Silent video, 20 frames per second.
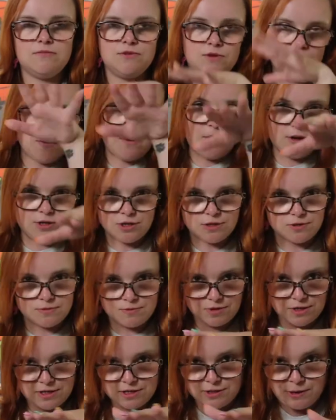so I just
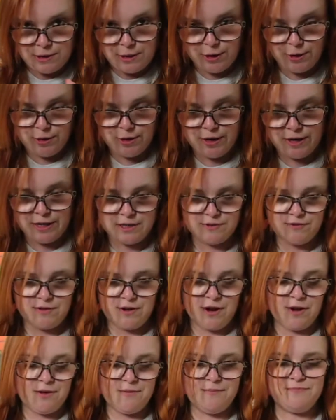wanted to include it in this
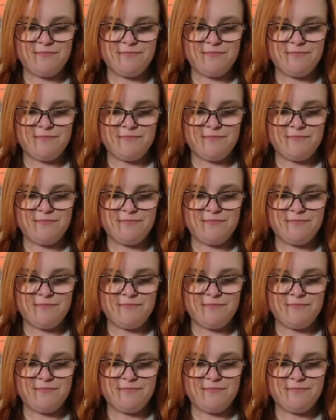video.